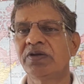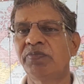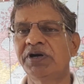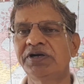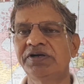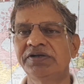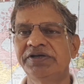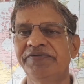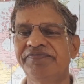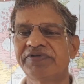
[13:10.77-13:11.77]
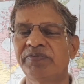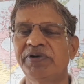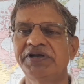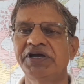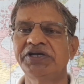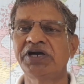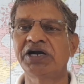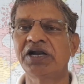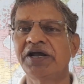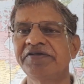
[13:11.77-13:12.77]
But if somebody has
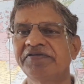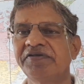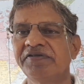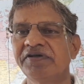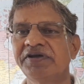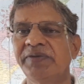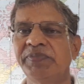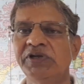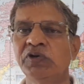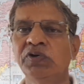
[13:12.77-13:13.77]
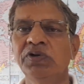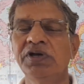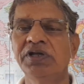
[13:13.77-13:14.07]
got a license as MTO,